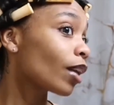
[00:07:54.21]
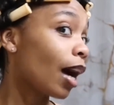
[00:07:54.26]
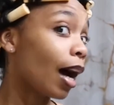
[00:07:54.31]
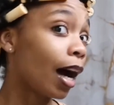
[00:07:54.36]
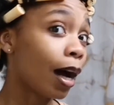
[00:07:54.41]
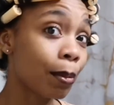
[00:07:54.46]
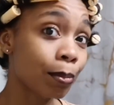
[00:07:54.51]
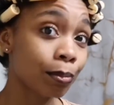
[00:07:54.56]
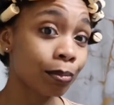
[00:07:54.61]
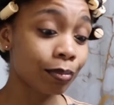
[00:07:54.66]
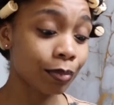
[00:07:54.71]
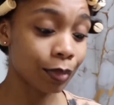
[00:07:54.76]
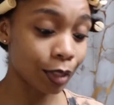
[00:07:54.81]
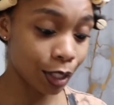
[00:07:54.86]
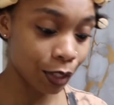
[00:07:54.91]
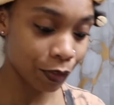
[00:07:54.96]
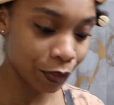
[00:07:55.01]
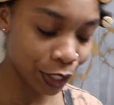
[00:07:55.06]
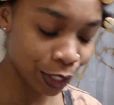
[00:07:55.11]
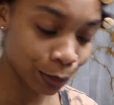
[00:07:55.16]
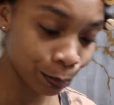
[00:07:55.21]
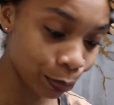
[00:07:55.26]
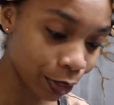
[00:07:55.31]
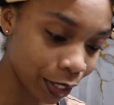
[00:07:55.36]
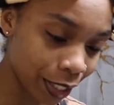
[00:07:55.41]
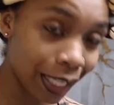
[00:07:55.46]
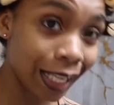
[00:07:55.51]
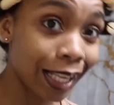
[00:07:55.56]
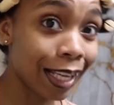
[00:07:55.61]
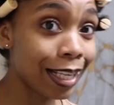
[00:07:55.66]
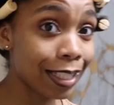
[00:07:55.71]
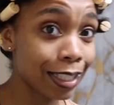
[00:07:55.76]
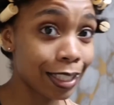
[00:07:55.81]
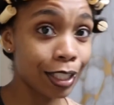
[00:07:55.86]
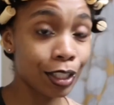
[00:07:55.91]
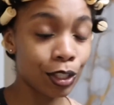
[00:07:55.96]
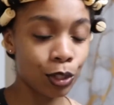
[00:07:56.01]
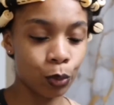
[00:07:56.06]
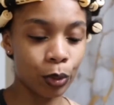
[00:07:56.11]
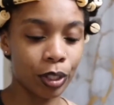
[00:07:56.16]
I'm nervous, but let's
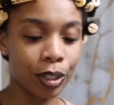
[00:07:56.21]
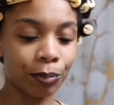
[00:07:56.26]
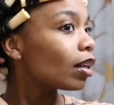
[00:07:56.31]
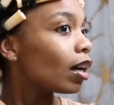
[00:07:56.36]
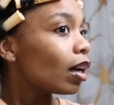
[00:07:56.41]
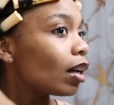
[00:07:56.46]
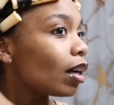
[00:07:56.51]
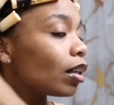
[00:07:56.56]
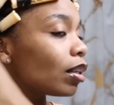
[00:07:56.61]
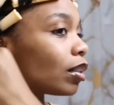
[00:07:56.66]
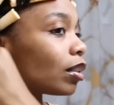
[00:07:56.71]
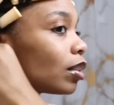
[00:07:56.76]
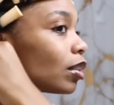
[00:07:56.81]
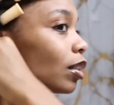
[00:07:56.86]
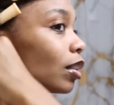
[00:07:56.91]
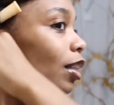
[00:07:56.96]
get to it. Okay,